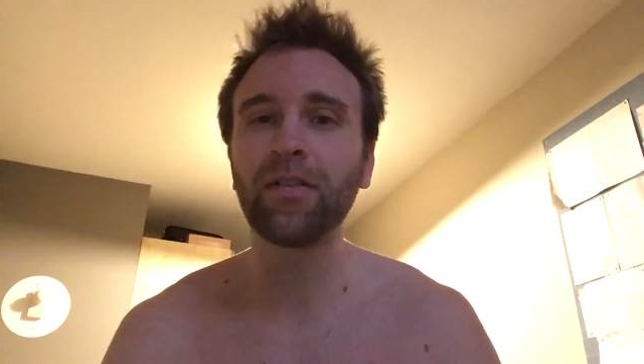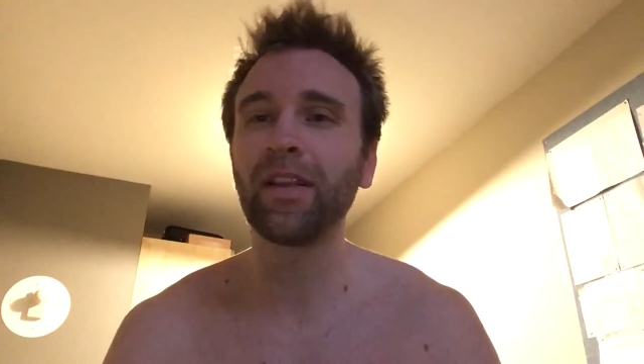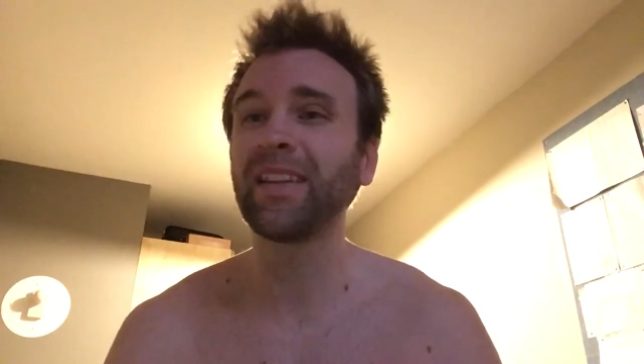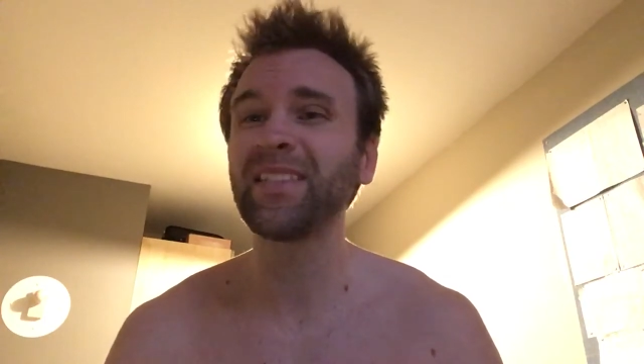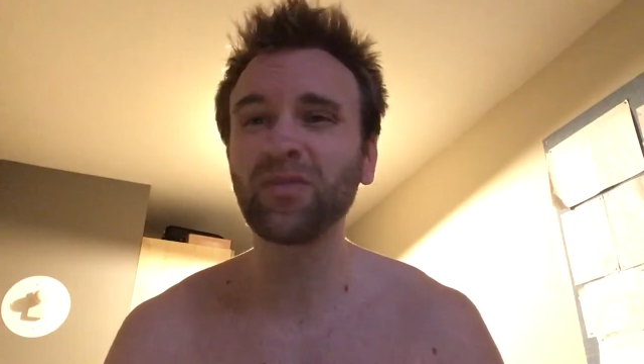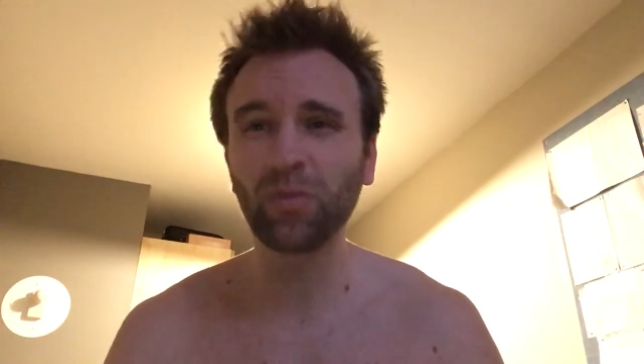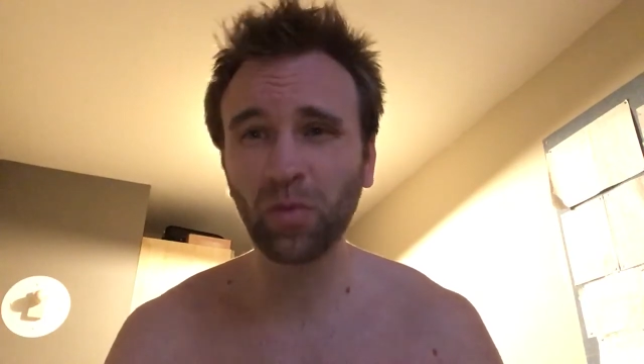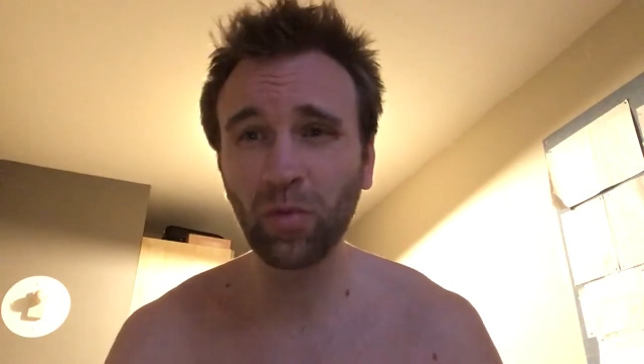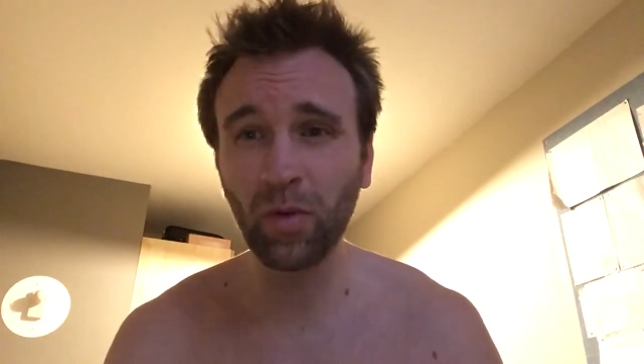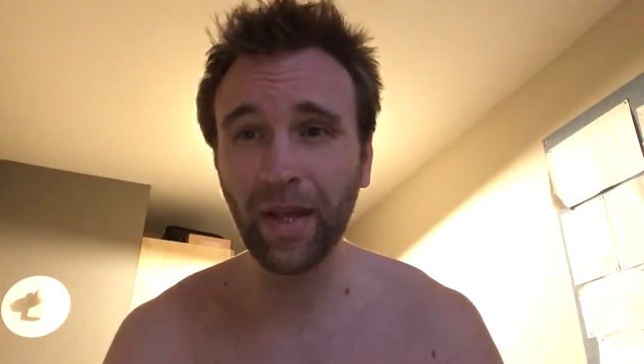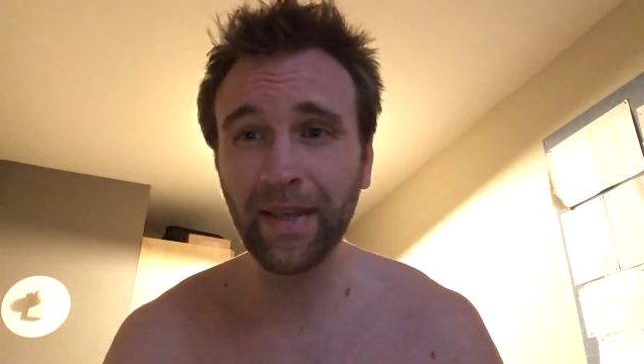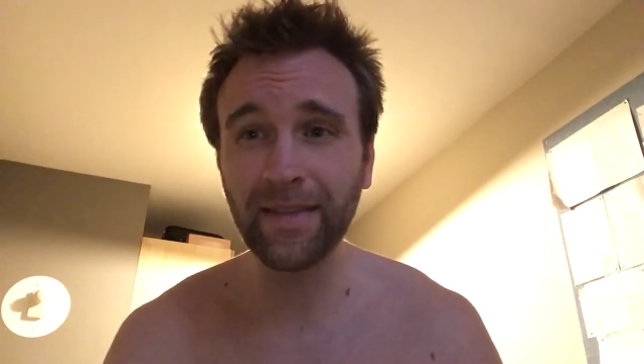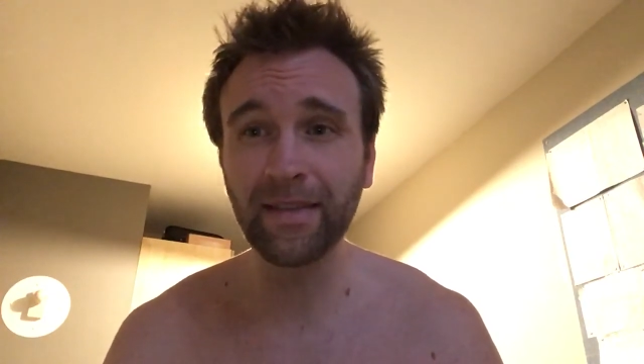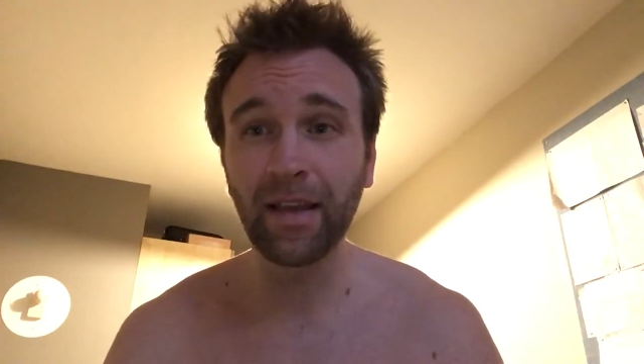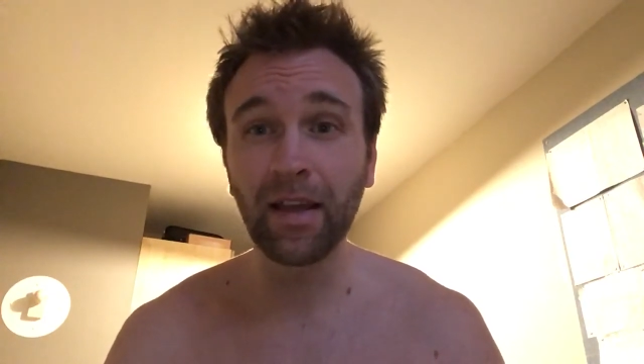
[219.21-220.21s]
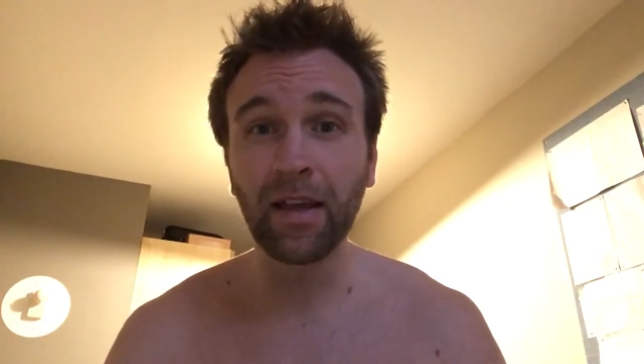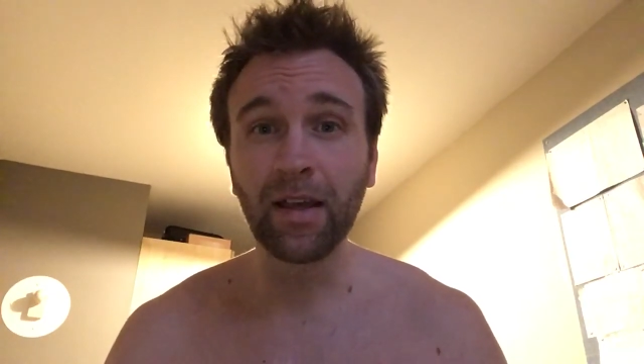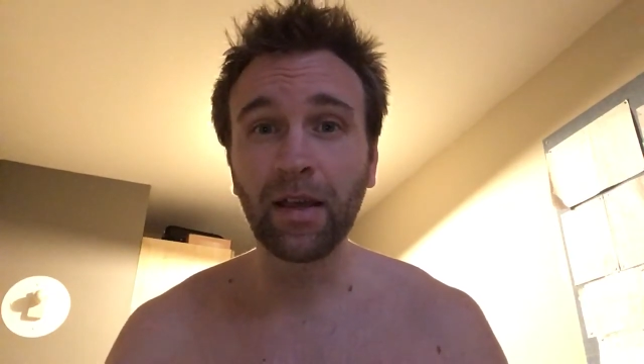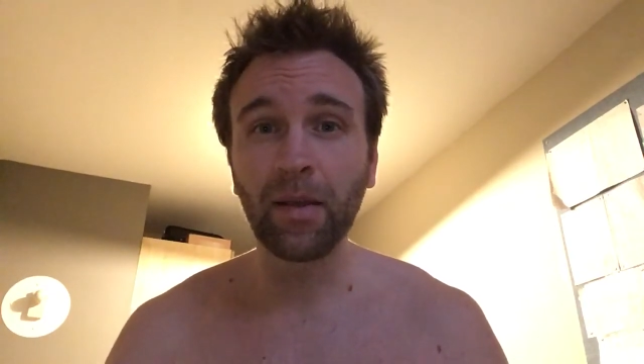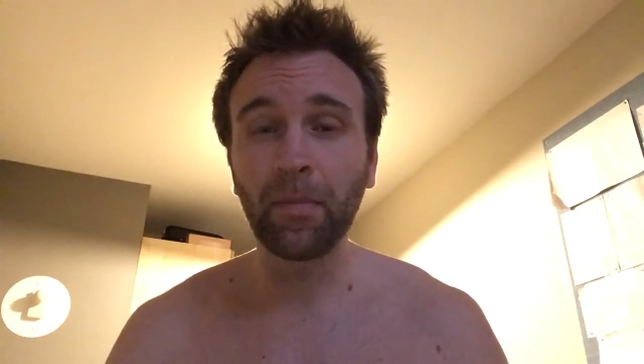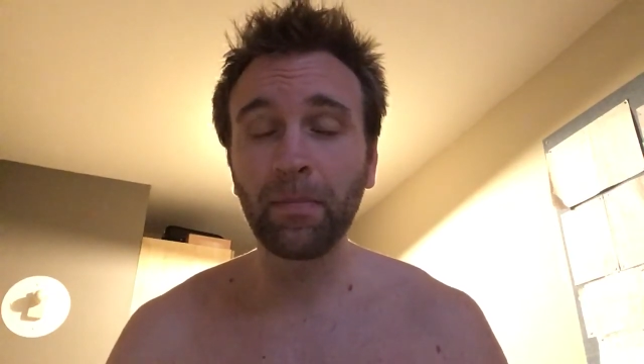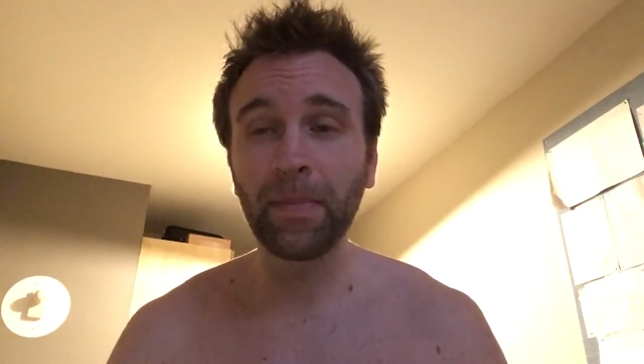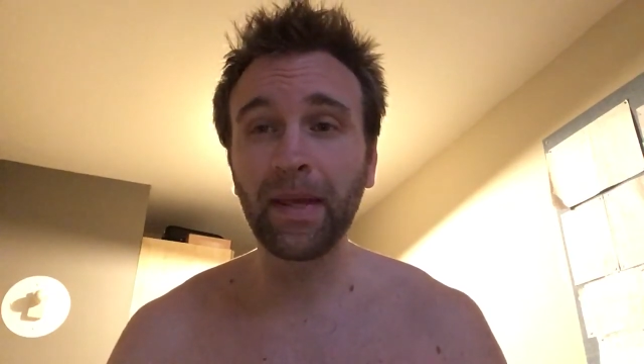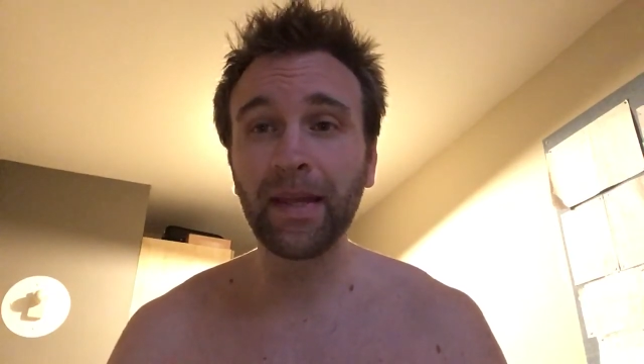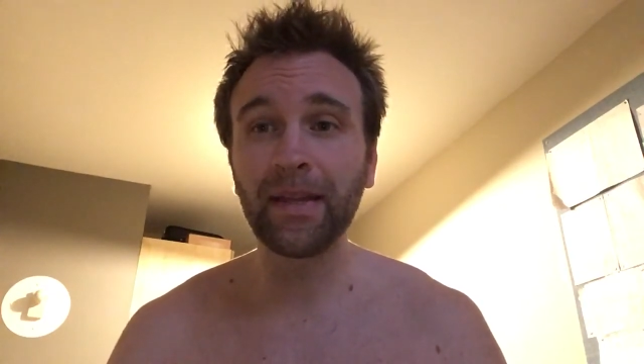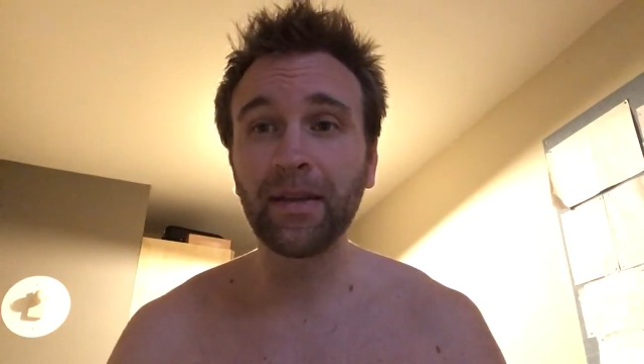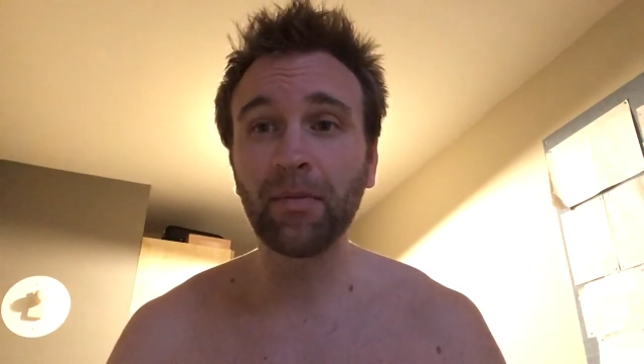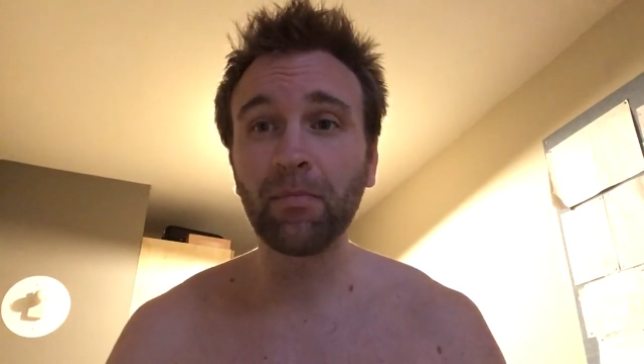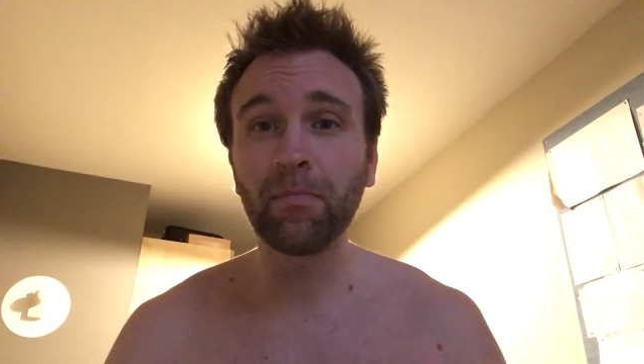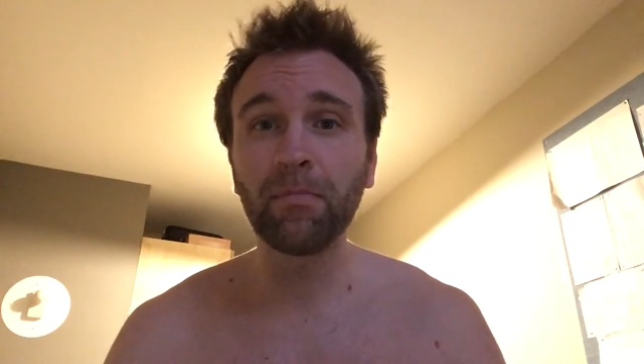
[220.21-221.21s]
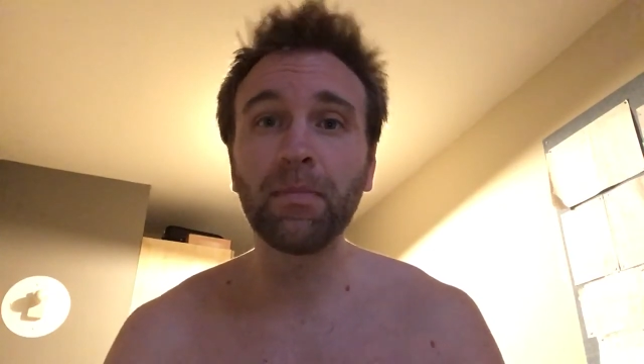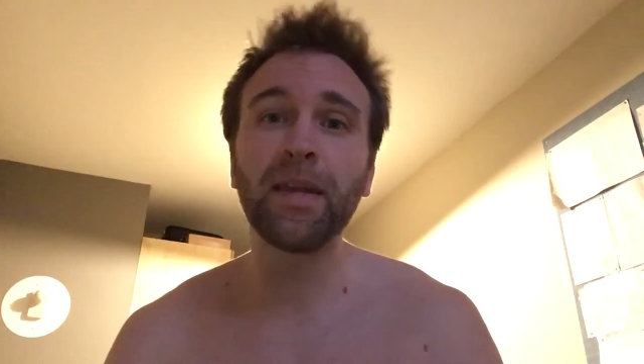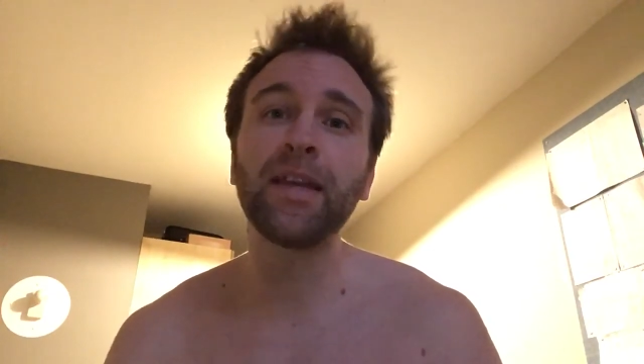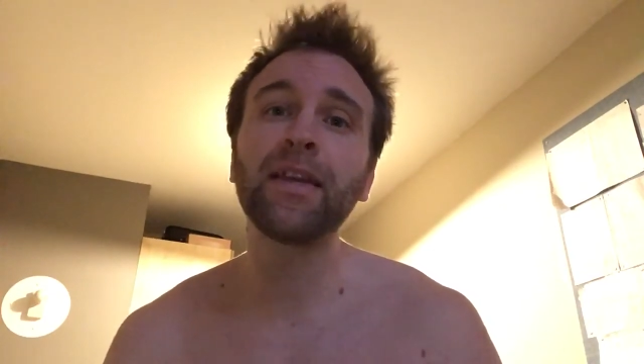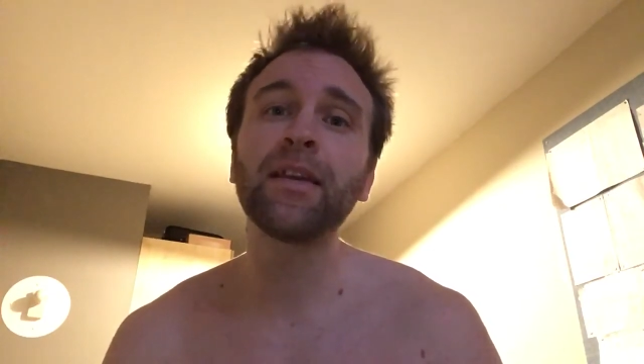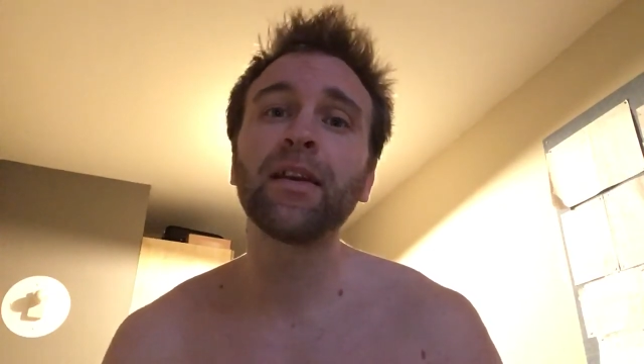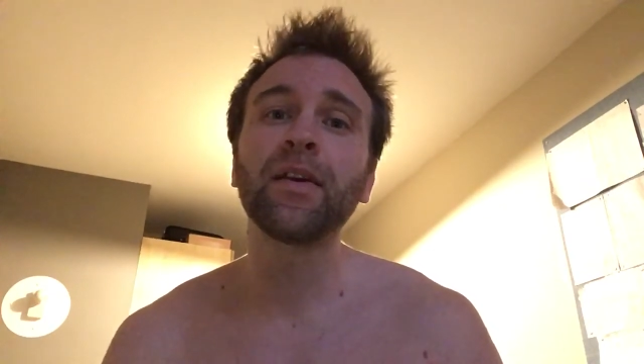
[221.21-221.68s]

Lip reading: That's always been me.